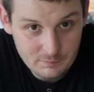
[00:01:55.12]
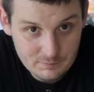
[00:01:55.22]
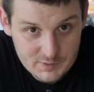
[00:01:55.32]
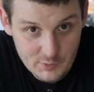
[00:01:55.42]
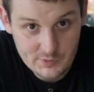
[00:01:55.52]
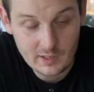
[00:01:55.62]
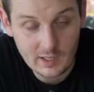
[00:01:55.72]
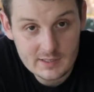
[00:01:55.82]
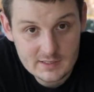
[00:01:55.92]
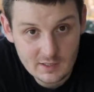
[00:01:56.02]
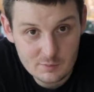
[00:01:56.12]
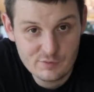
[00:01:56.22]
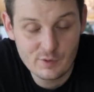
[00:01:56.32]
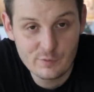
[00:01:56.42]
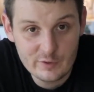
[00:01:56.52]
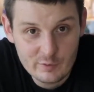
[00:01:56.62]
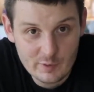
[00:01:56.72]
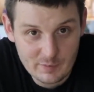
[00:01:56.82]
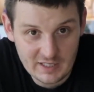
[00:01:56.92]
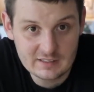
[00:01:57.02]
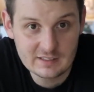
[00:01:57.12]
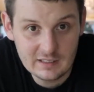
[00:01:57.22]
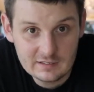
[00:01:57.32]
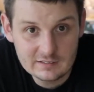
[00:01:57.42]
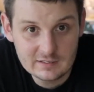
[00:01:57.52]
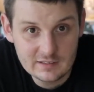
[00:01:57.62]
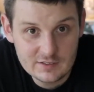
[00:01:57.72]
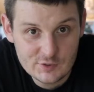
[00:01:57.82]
social currency comes for free with practicality,